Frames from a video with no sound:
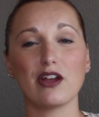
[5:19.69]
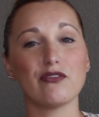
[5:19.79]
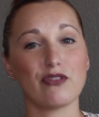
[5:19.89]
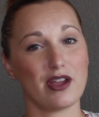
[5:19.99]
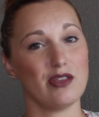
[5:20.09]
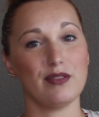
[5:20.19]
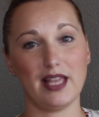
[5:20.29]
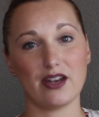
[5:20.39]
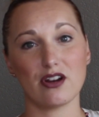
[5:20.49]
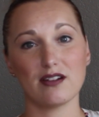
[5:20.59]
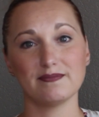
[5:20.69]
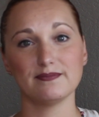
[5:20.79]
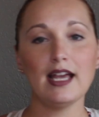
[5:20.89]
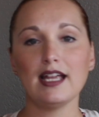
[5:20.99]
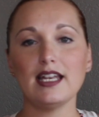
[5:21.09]
confront you later.
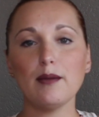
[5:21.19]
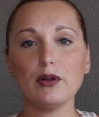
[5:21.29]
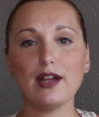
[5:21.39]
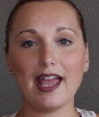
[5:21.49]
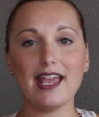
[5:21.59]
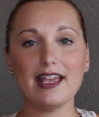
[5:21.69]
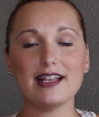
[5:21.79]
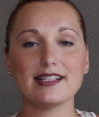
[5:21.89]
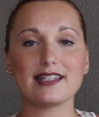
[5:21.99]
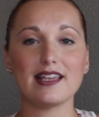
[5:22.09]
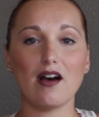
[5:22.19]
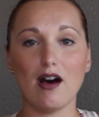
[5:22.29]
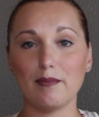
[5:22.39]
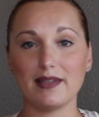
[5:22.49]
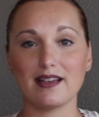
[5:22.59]
Number 8 is the
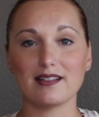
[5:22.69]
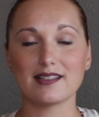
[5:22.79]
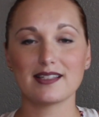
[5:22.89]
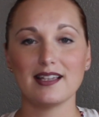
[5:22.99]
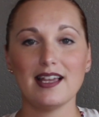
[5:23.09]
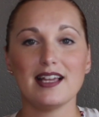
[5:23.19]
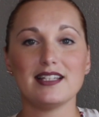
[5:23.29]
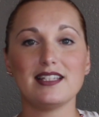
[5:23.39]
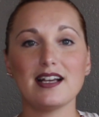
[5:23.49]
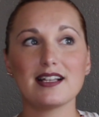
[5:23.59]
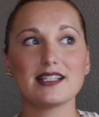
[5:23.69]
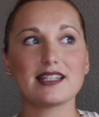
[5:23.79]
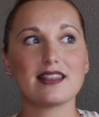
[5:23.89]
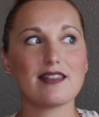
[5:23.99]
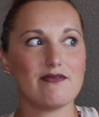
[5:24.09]
ambiance. Does
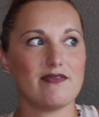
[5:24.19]
the